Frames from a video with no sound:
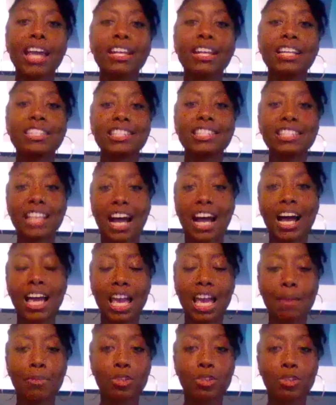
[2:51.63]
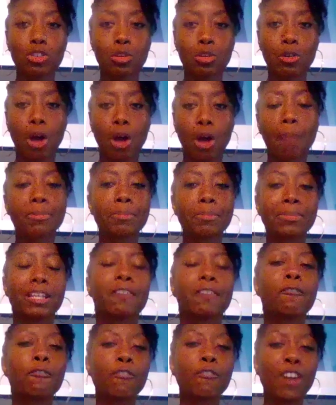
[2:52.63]
and it's not able to
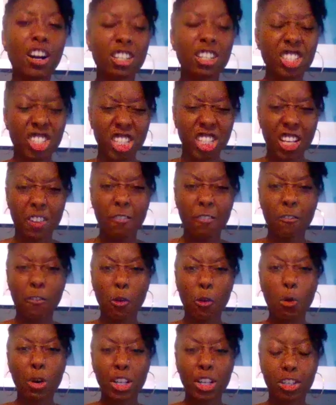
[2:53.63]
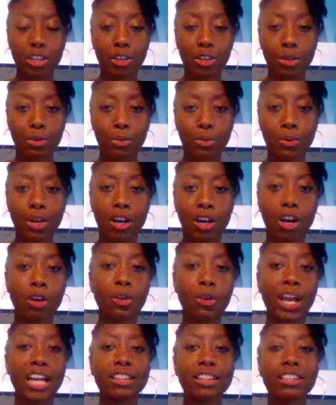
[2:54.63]
optimally function for you.
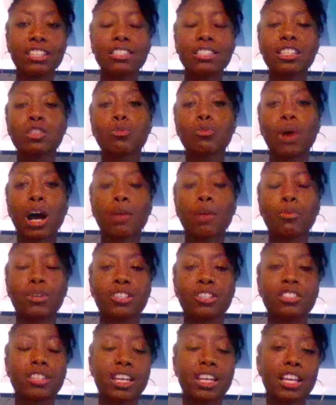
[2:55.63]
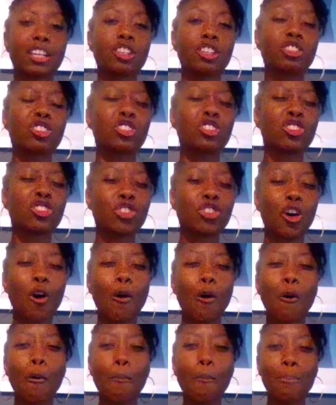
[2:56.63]
Okay, this is why we're seeing
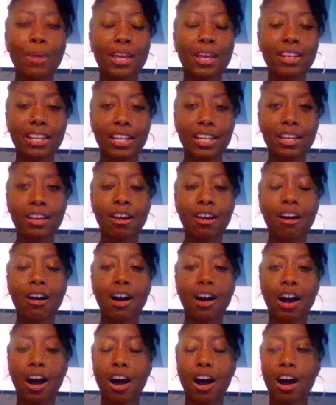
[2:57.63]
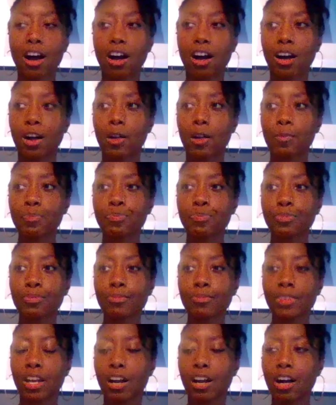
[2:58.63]
so many
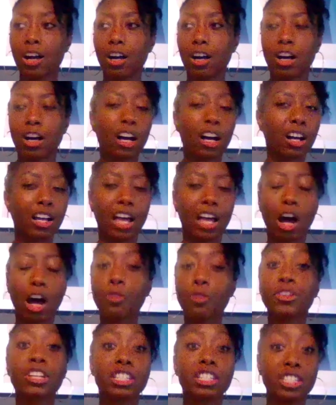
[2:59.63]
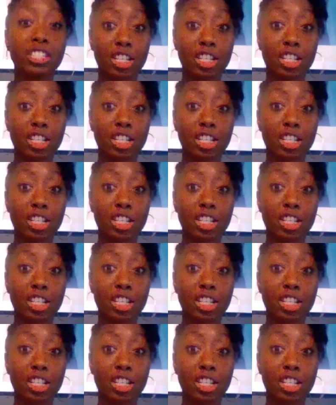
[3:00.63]
health